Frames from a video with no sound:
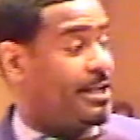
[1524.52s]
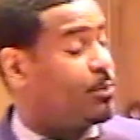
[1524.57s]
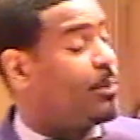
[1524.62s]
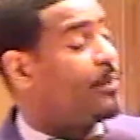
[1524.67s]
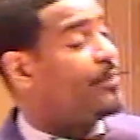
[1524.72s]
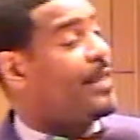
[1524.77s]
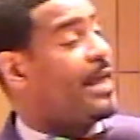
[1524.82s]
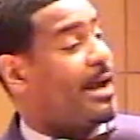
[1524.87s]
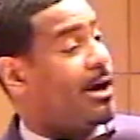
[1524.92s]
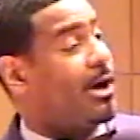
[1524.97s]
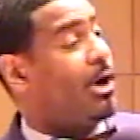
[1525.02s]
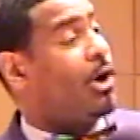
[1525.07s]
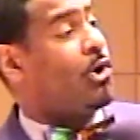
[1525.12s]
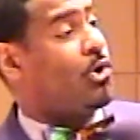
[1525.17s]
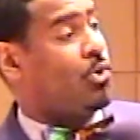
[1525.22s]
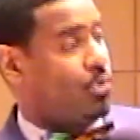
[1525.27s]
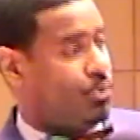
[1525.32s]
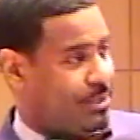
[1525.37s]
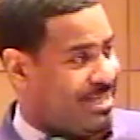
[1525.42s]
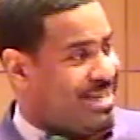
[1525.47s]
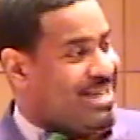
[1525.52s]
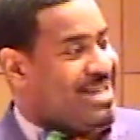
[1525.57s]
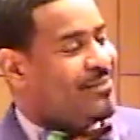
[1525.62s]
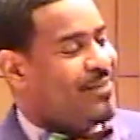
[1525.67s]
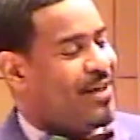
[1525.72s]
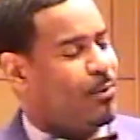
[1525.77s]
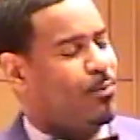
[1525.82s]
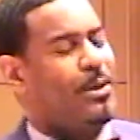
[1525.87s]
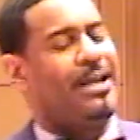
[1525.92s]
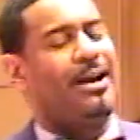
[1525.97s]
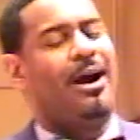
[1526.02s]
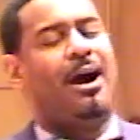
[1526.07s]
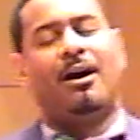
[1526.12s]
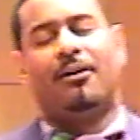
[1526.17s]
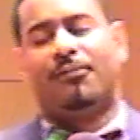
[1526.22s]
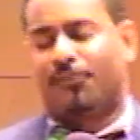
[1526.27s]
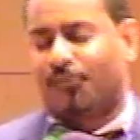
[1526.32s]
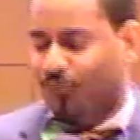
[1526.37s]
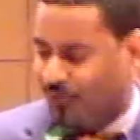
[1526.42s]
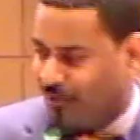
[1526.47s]
when they are old that we are
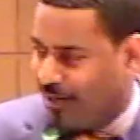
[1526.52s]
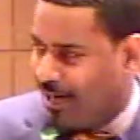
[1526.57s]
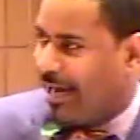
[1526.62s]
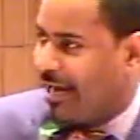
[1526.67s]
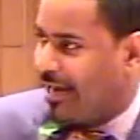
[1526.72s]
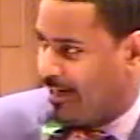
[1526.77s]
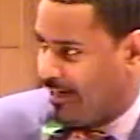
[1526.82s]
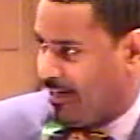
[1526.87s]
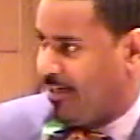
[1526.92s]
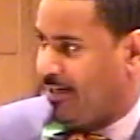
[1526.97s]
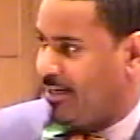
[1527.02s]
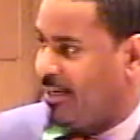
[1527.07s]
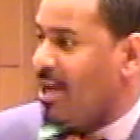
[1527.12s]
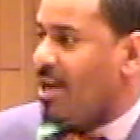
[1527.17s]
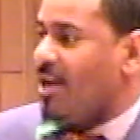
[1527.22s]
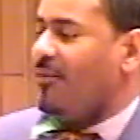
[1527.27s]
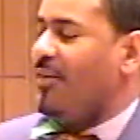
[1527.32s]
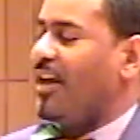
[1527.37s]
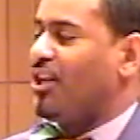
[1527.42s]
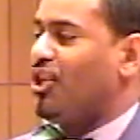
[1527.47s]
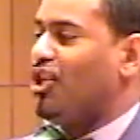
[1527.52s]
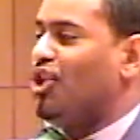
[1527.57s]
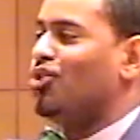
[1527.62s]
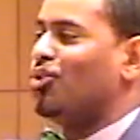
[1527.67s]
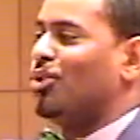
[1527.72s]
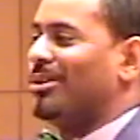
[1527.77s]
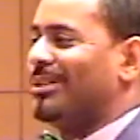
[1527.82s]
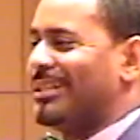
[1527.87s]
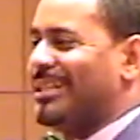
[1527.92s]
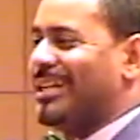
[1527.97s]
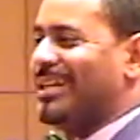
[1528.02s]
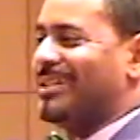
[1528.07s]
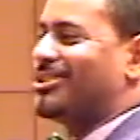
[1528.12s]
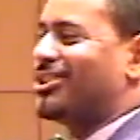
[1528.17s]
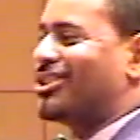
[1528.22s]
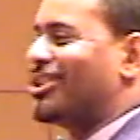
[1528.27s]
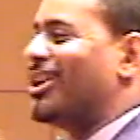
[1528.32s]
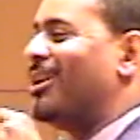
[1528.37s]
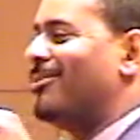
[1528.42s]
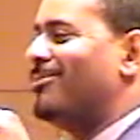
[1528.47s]
afraid that you will get
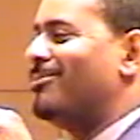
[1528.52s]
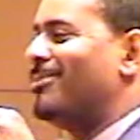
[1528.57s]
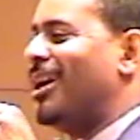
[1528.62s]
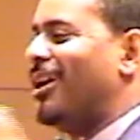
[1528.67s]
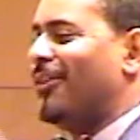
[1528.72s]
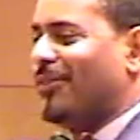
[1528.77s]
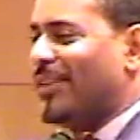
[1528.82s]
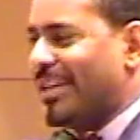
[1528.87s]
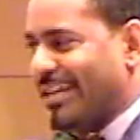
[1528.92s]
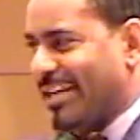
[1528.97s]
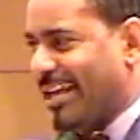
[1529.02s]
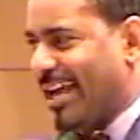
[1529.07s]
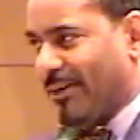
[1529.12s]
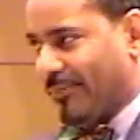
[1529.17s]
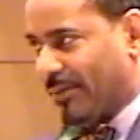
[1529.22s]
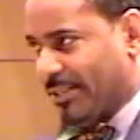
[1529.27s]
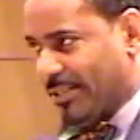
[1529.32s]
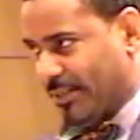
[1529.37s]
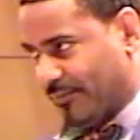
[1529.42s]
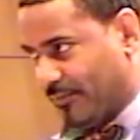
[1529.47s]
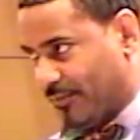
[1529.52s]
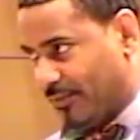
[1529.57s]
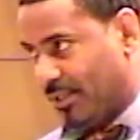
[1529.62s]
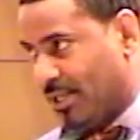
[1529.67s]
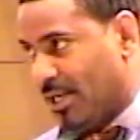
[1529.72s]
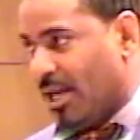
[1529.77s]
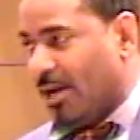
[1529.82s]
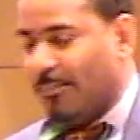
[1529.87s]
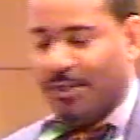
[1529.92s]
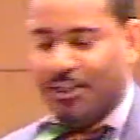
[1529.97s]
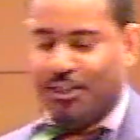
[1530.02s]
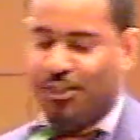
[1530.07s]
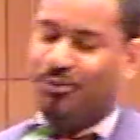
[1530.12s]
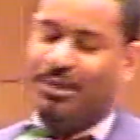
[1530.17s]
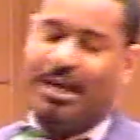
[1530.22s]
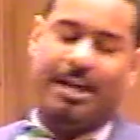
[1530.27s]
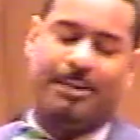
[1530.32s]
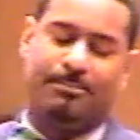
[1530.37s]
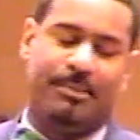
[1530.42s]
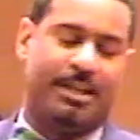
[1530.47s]
some of the inheritance. But do
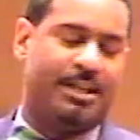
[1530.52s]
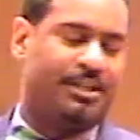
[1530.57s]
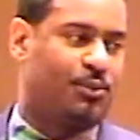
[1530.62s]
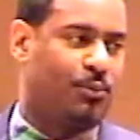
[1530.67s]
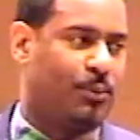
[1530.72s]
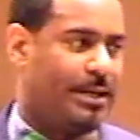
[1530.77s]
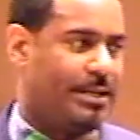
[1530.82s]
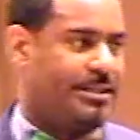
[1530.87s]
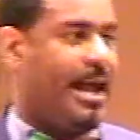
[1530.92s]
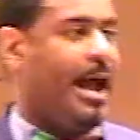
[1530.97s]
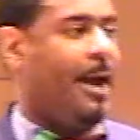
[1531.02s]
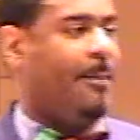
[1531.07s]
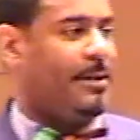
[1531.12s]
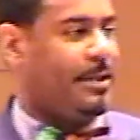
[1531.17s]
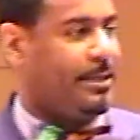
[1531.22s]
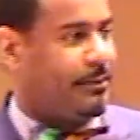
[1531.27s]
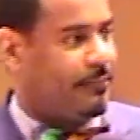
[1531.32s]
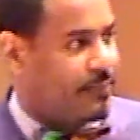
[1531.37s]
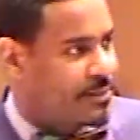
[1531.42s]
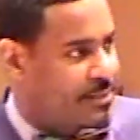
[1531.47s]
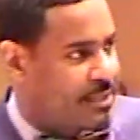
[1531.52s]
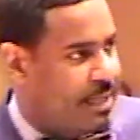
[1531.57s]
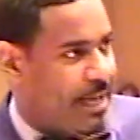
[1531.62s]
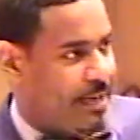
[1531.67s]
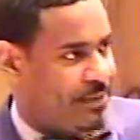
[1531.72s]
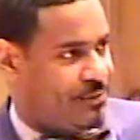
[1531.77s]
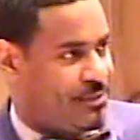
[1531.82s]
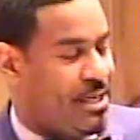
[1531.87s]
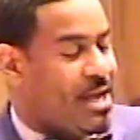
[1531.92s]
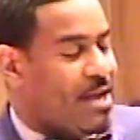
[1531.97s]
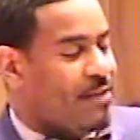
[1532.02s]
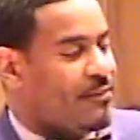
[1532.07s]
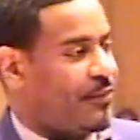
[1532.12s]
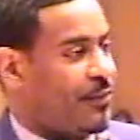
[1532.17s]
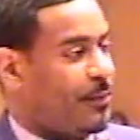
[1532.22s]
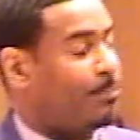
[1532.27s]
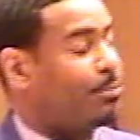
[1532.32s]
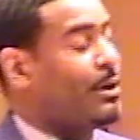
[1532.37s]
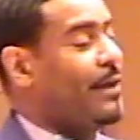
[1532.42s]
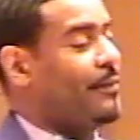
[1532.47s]
not miss what is happening in the text that
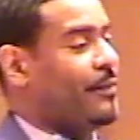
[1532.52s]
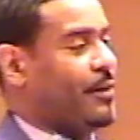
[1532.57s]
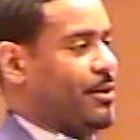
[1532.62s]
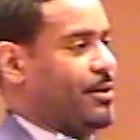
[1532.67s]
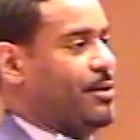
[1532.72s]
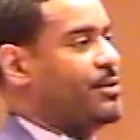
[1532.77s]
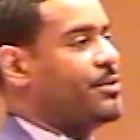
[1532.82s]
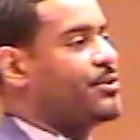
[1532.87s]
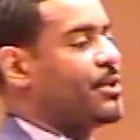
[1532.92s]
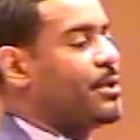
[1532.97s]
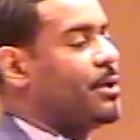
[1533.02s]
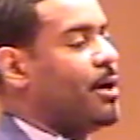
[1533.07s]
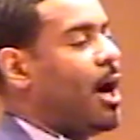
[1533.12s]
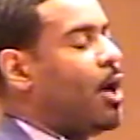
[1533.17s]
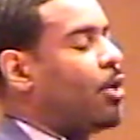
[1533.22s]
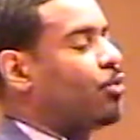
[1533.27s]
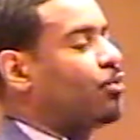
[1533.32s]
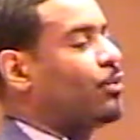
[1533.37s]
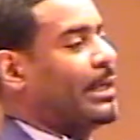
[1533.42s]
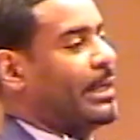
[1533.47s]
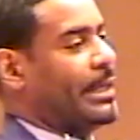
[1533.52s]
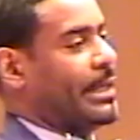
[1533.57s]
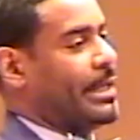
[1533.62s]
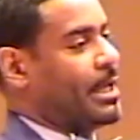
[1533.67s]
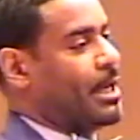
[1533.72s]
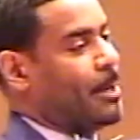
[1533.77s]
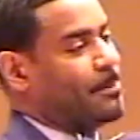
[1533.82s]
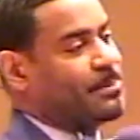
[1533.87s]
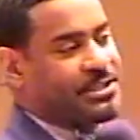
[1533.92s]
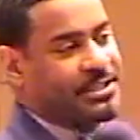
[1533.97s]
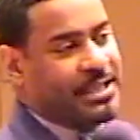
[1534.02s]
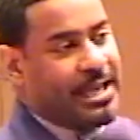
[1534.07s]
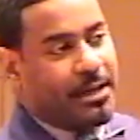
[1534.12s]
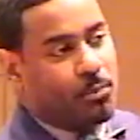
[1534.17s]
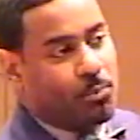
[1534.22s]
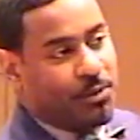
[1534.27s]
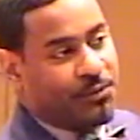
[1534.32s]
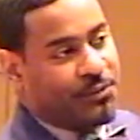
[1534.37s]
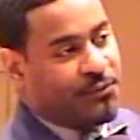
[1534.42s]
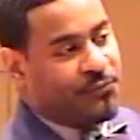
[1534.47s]
the brothers are really upset
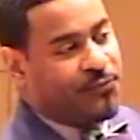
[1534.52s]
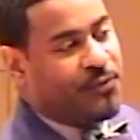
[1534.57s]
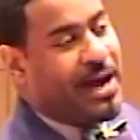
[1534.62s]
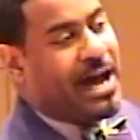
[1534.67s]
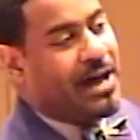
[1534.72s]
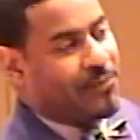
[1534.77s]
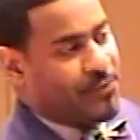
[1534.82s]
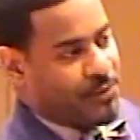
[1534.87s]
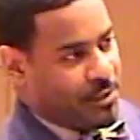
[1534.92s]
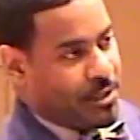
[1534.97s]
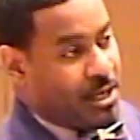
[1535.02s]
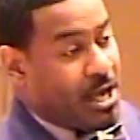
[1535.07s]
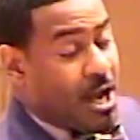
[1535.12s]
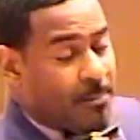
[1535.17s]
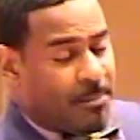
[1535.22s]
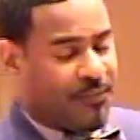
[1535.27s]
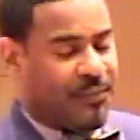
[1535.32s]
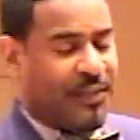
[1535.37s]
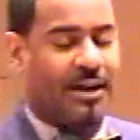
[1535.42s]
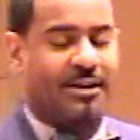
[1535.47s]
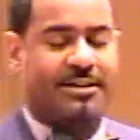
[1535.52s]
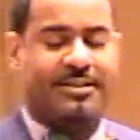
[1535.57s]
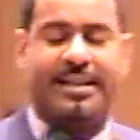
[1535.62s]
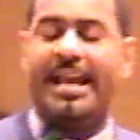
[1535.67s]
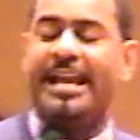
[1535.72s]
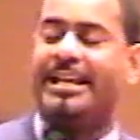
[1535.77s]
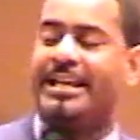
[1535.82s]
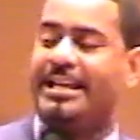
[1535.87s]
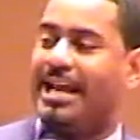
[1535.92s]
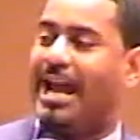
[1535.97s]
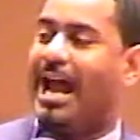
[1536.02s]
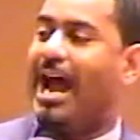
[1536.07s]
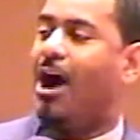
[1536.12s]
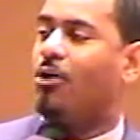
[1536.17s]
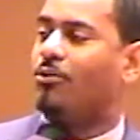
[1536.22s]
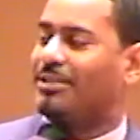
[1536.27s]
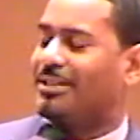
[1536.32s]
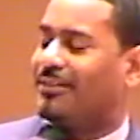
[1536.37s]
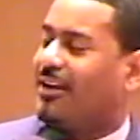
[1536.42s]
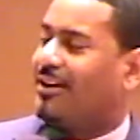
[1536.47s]
with the father, but they are taking
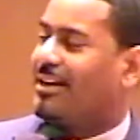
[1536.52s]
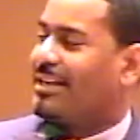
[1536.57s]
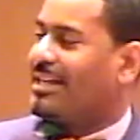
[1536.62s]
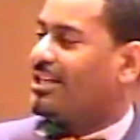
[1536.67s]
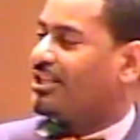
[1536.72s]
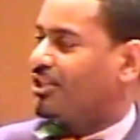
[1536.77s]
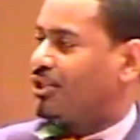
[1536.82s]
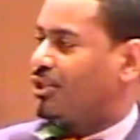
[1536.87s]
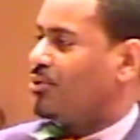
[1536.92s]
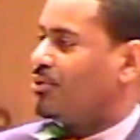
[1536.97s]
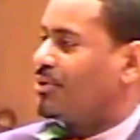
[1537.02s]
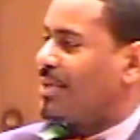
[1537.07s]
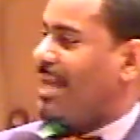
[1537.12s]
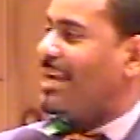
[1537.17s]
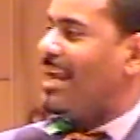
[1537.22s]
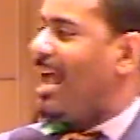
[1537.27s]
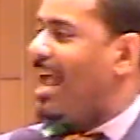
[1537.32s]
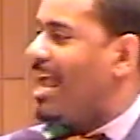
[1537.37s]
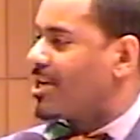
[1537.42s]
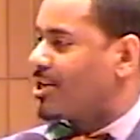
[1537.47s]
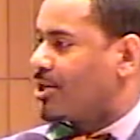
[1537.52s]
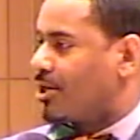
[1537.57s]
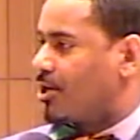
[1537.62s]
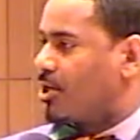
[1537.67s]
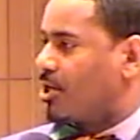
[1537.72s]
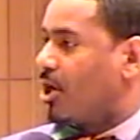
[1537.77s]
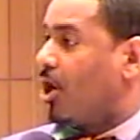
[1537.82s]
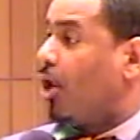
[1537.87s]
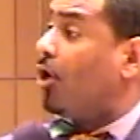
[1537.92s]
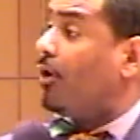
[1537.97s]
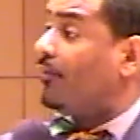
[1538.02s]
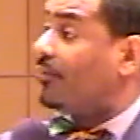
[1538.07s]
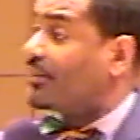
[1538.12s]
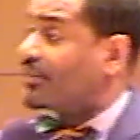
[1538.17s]
out their issues and anger on the